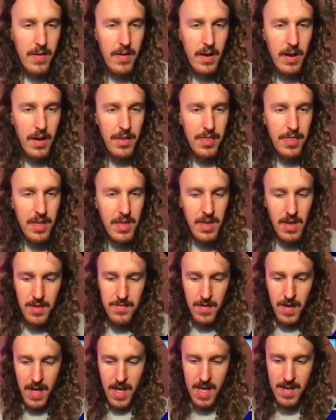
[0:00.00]
I think
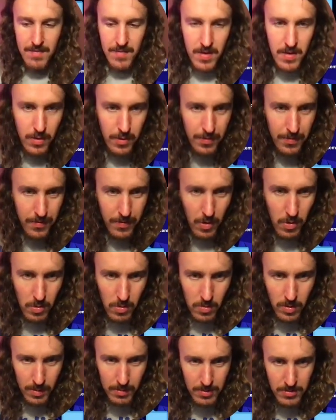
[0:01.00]
either heavy or
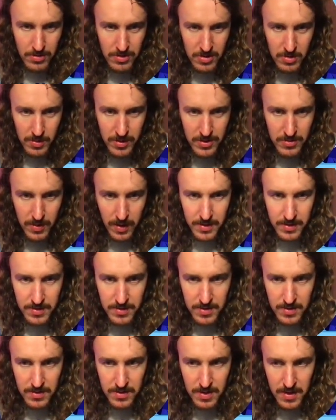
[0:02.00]
full. I'm not sure which
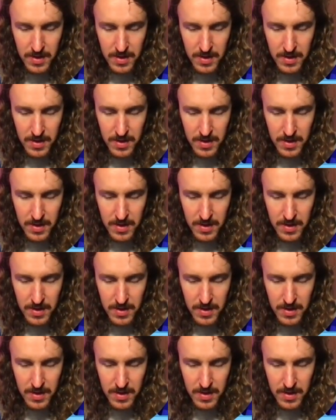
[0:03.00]
one's